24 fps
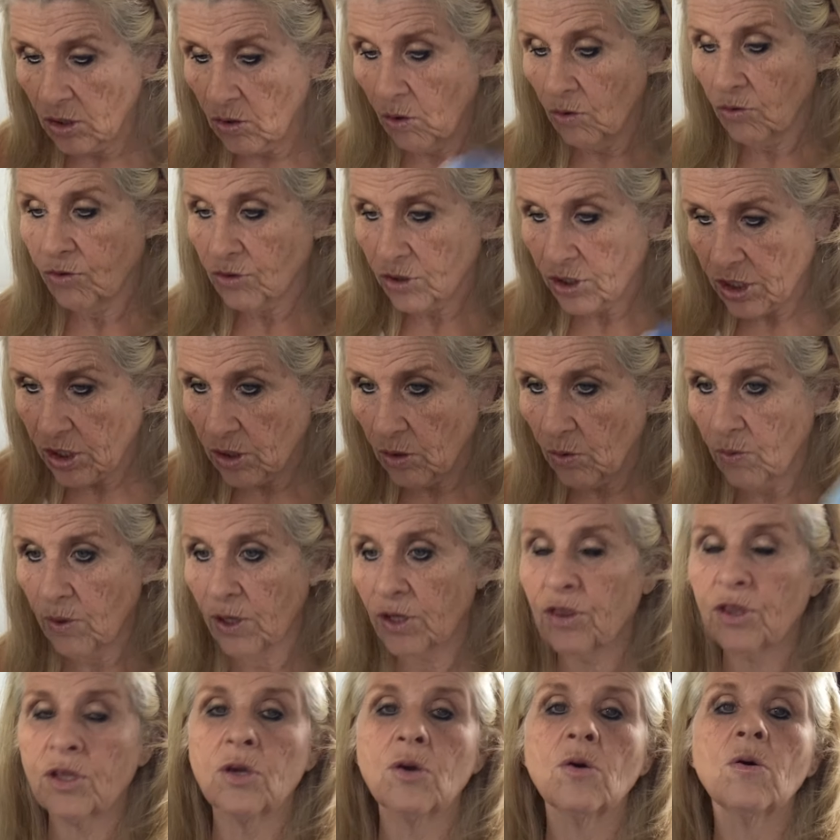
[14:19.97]
know they're still
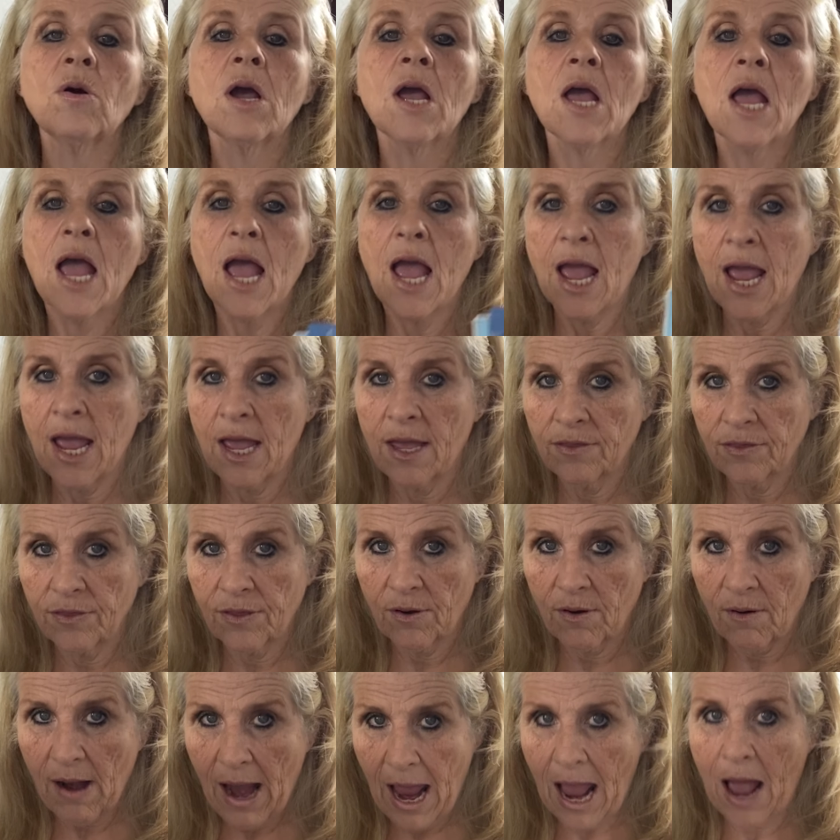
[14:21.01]
with you and
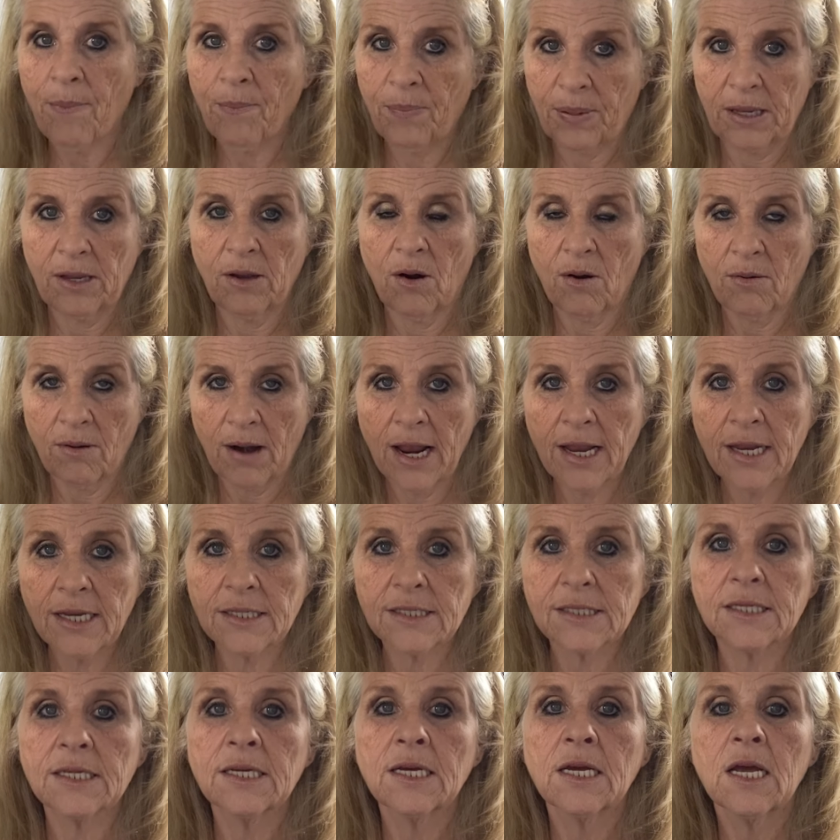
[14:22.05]
they're happy, all
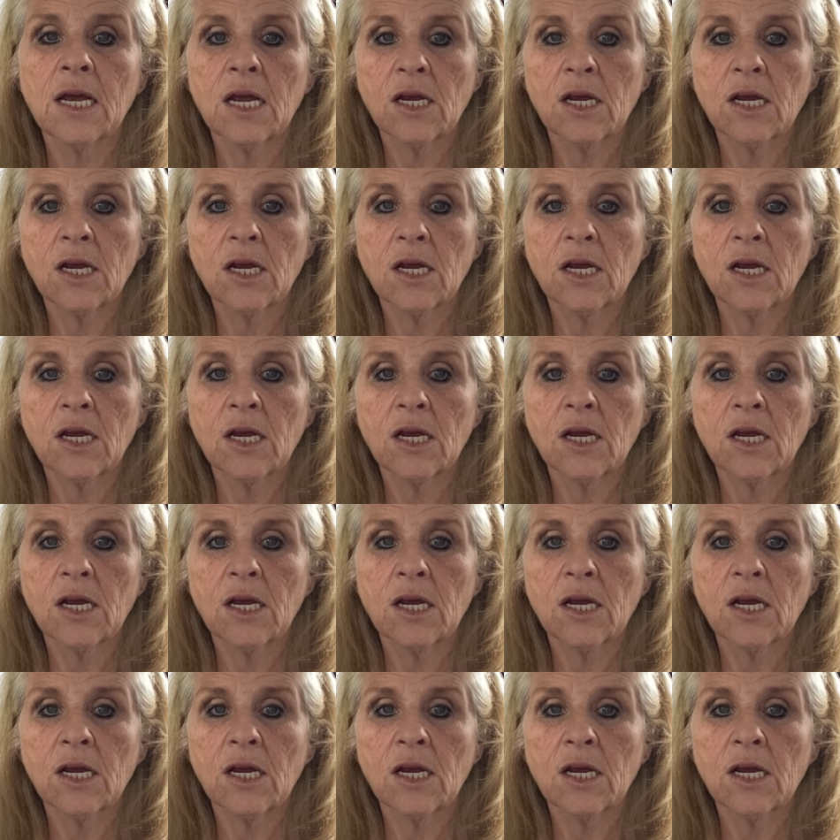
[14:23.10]
right?